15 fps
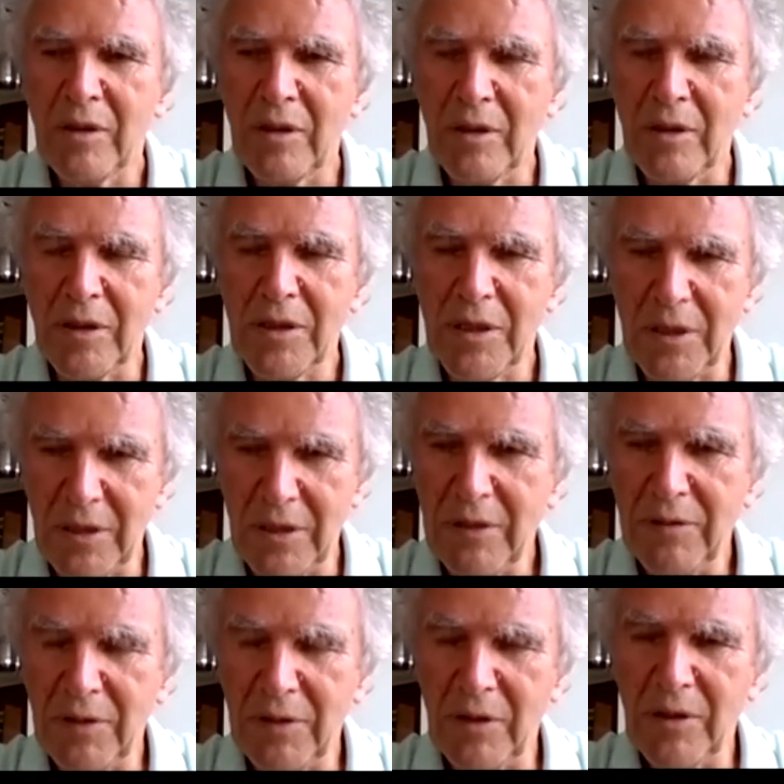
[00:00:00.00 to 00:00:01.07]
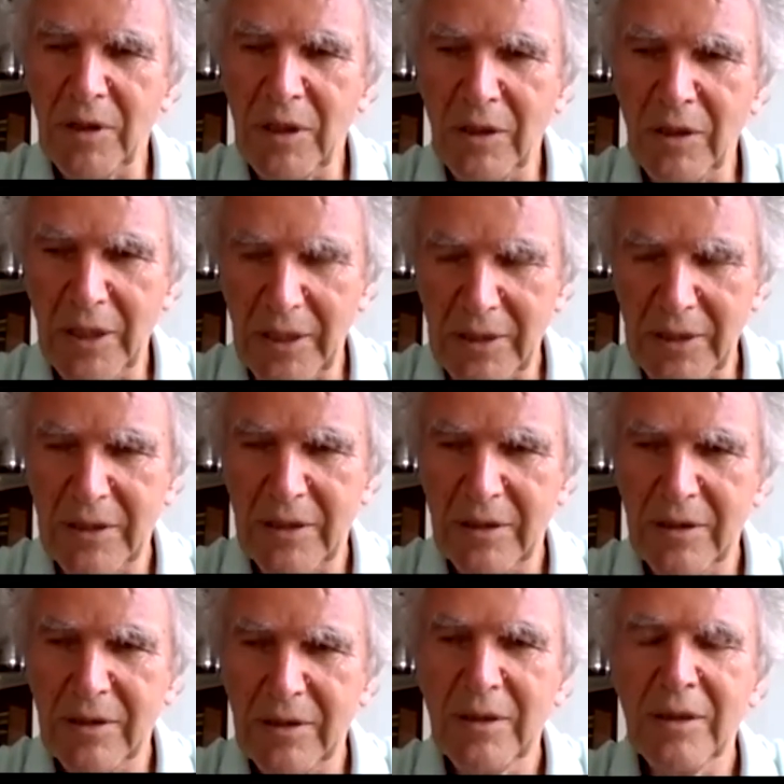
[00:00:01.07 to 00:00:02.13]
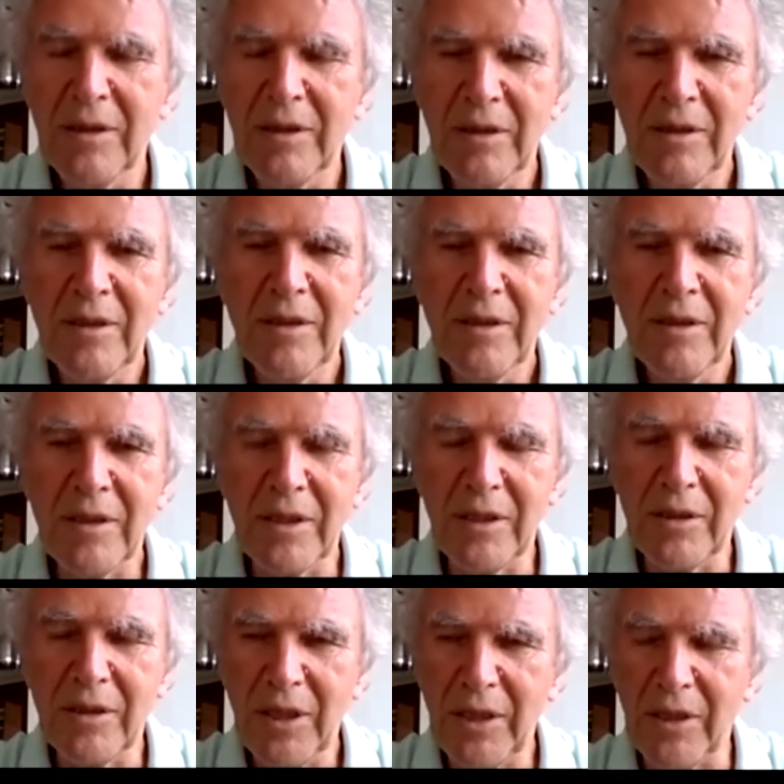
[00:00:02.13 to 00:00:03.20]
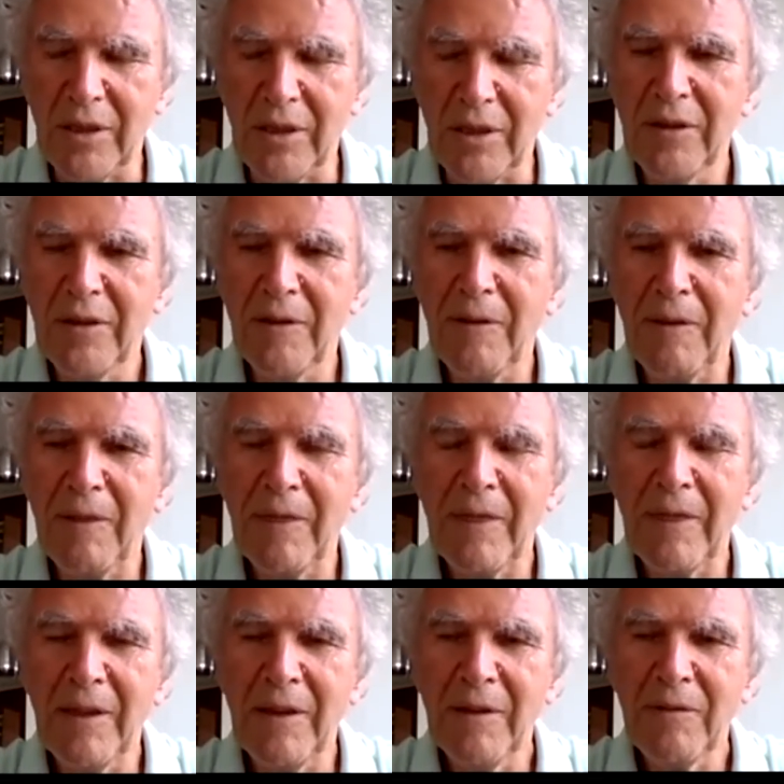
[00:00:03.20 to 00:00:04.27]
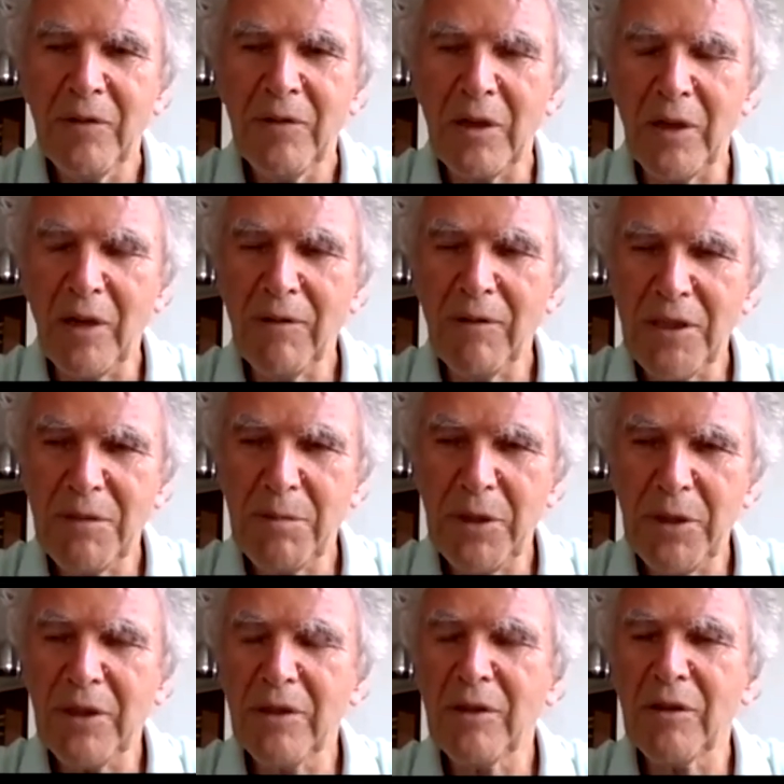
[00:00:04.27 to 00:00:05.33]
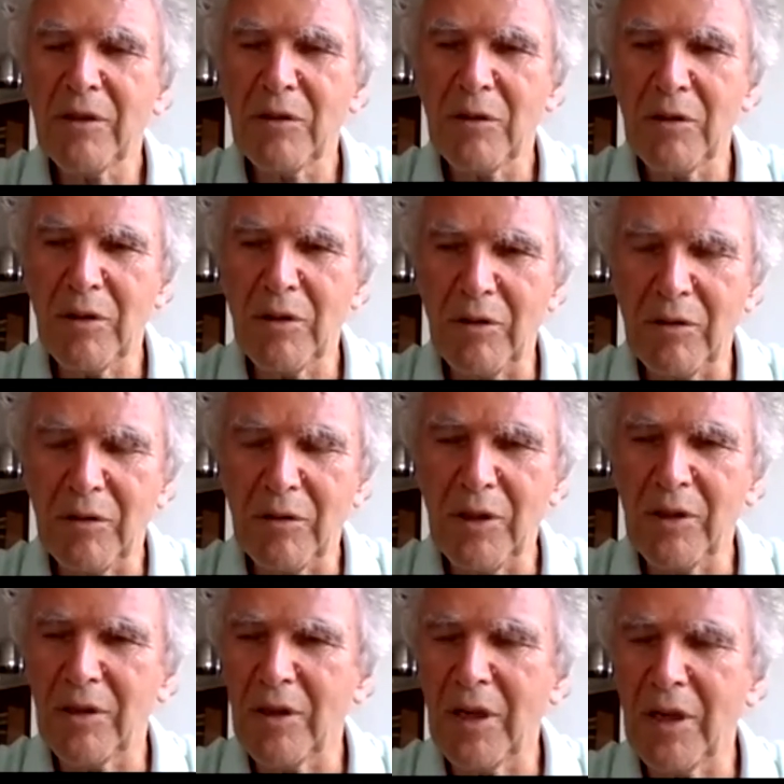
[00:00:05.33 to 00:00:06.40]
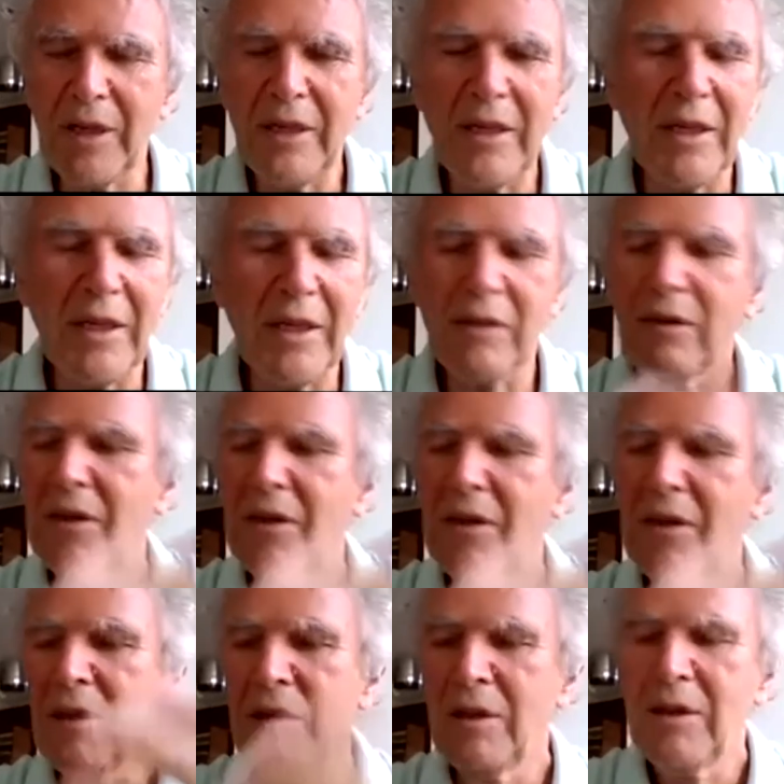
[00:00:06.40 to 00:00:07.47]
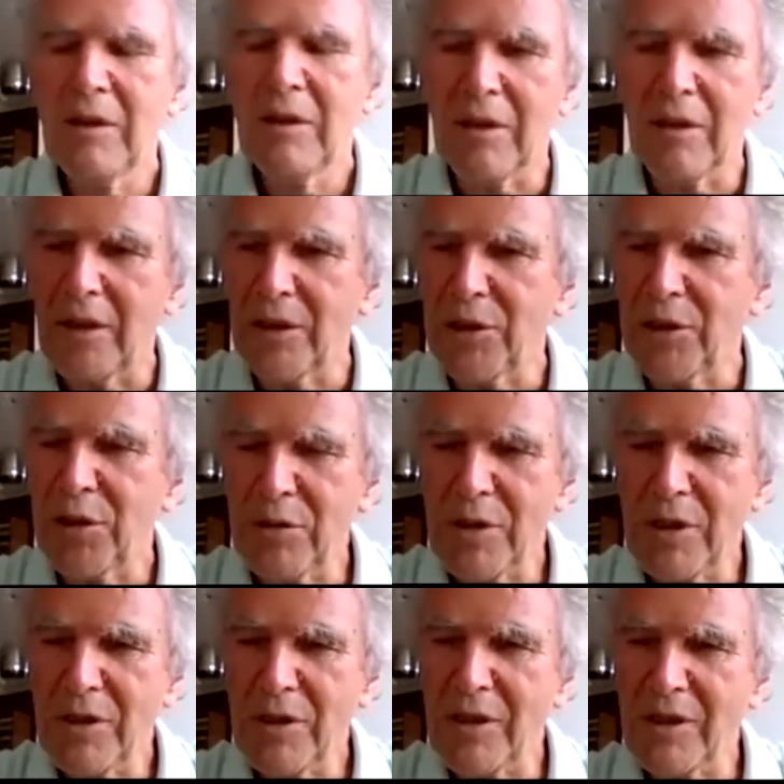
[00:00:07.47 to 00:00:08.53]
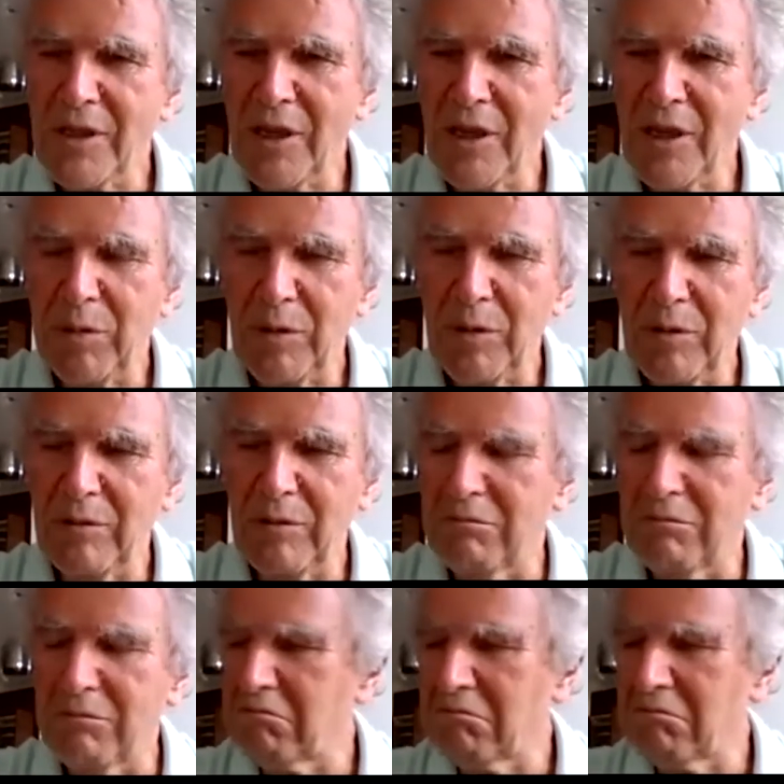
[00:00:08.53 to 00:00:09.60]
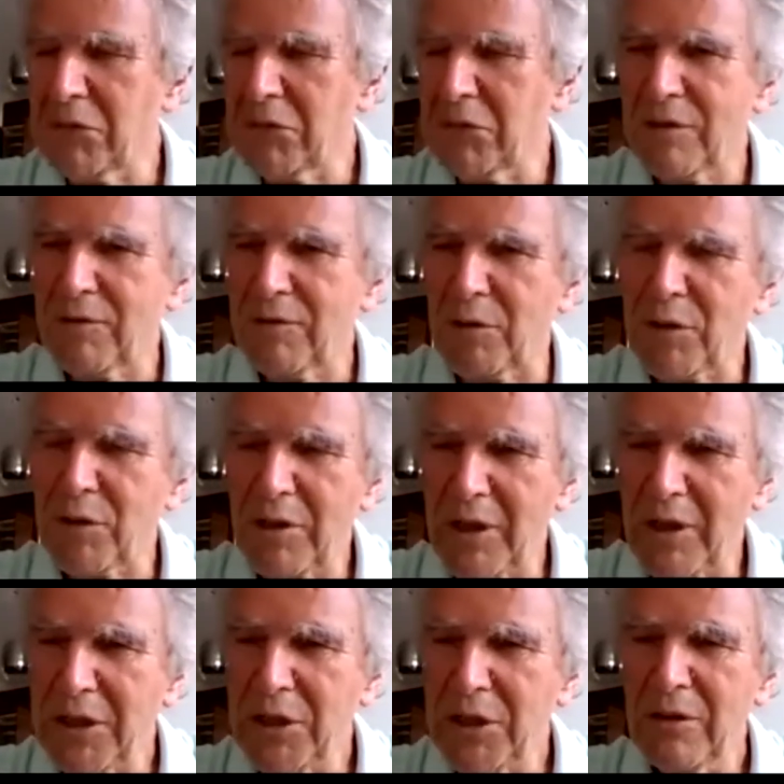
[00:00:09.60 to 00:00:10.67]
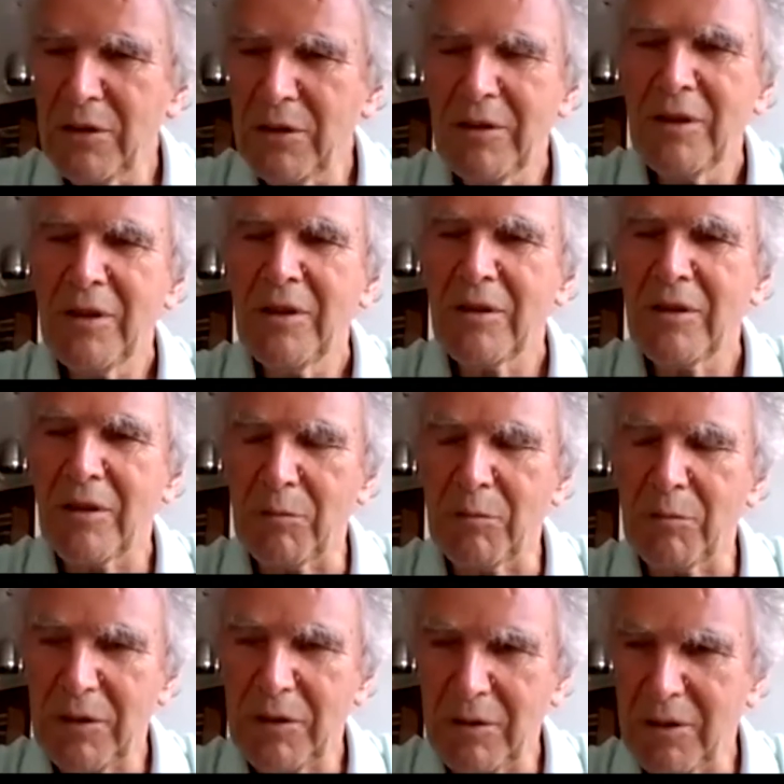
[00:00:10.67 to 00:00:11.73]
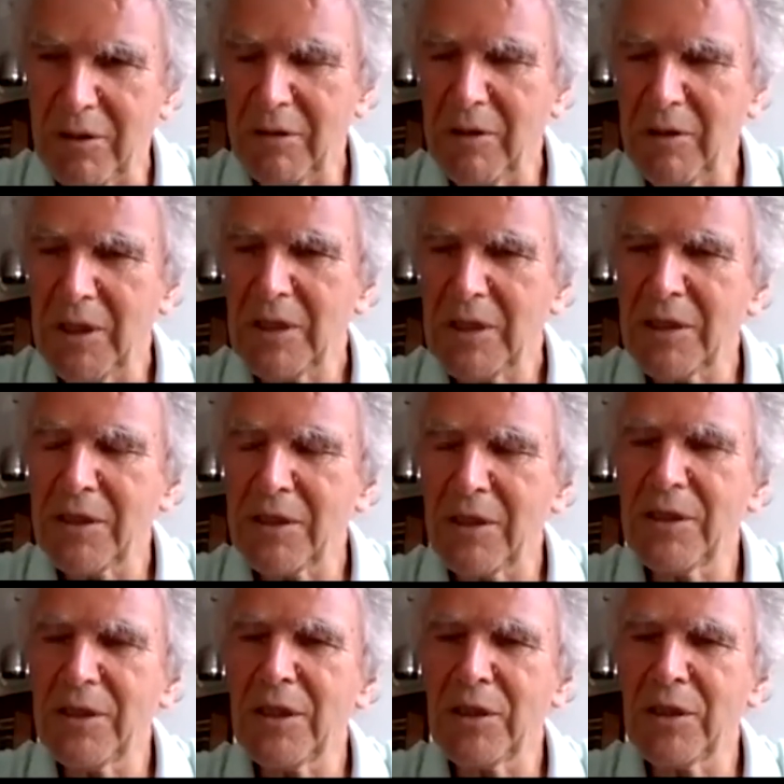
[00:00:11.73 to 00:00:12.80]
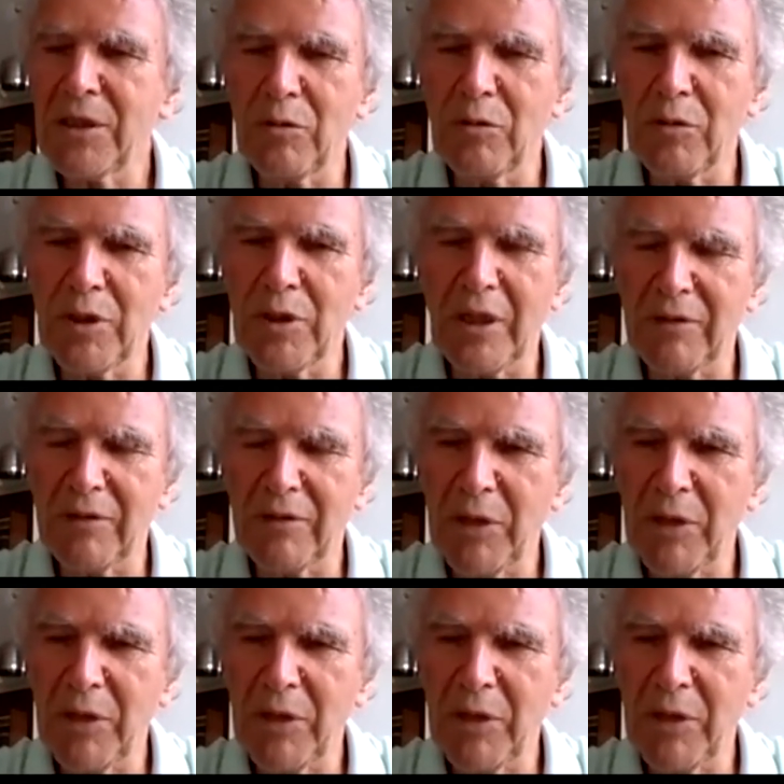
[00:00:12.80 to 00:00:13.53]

significantly less than n. Roughly speaking, I choose this example just from scratch, but nevertheless, let's continue. We have a